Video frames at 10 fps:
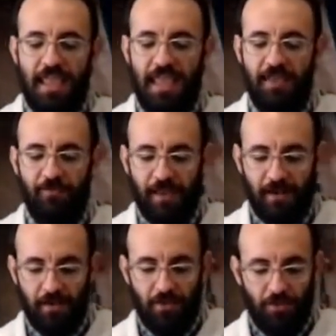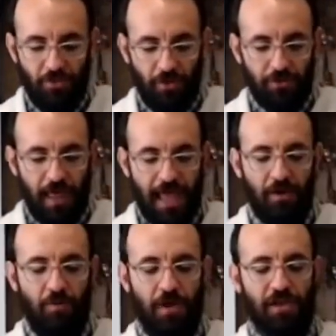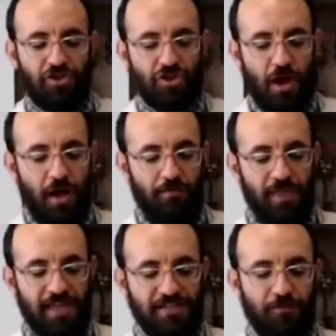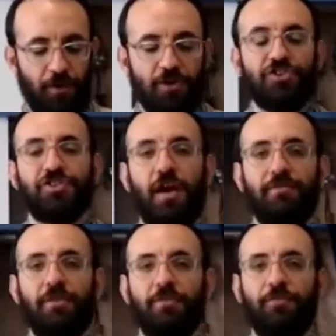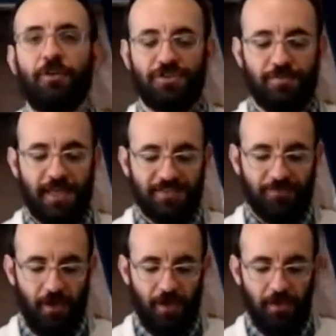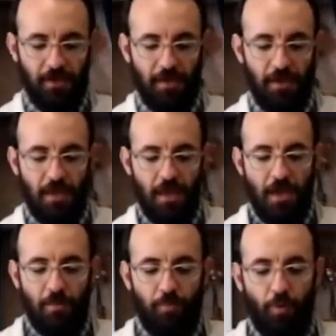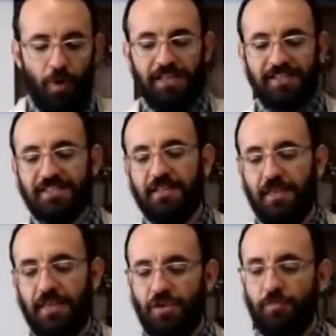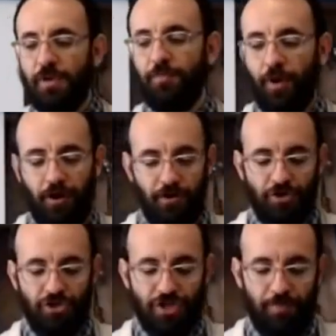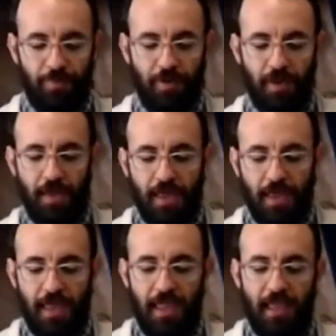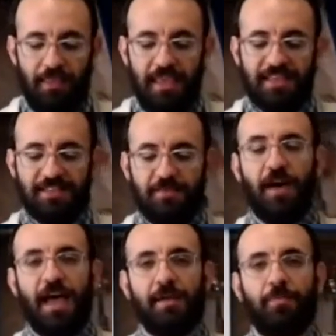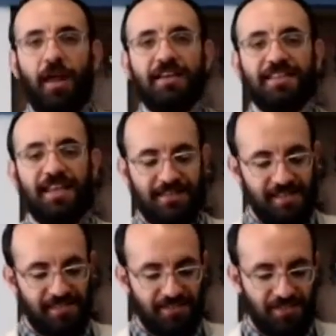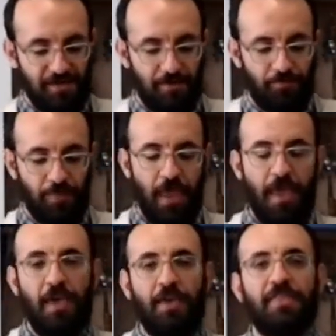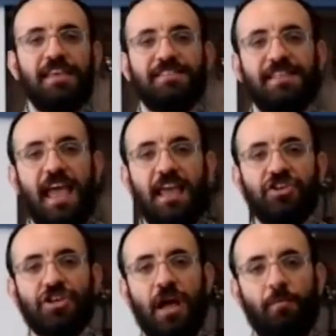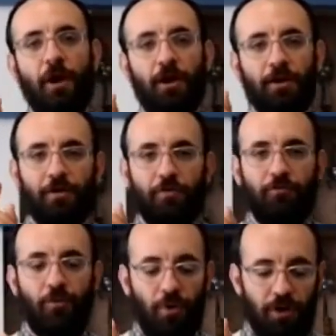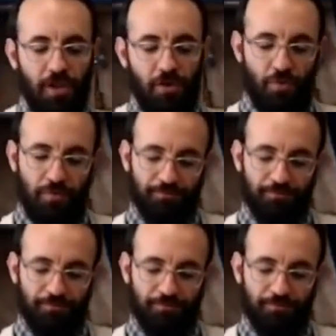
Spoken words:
Even the language of this verse of the first mitzvah points to the human partnership in these divine processes. This day shall mark for you.